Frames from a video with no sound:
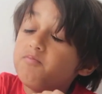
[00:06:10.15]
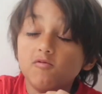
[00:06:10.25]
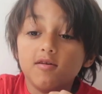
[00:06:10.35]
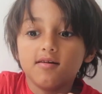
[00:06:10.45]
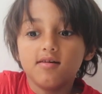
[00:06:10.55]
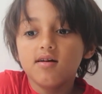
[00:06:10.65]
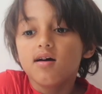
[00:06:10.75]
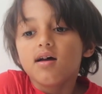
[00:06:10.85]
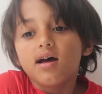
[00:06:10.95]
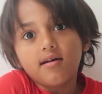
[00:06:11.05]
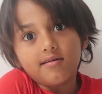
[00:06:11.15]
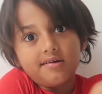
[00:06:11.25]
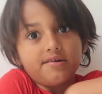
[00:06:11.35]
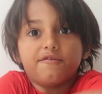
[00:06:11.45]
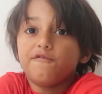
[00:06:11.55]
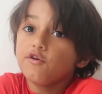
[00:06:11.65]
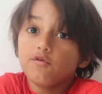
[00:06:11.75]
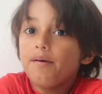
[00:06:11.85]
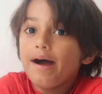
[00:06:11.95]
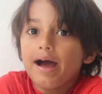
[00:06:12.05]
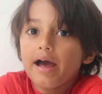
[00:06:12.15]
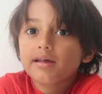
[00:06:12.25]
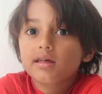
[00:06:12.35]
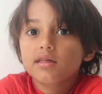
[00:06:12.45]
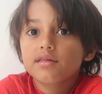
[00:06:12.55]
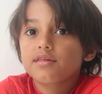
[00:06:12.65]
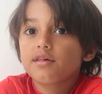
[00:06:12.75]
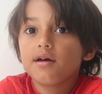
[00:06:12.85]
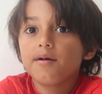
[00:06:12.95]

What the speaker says: And a few packs,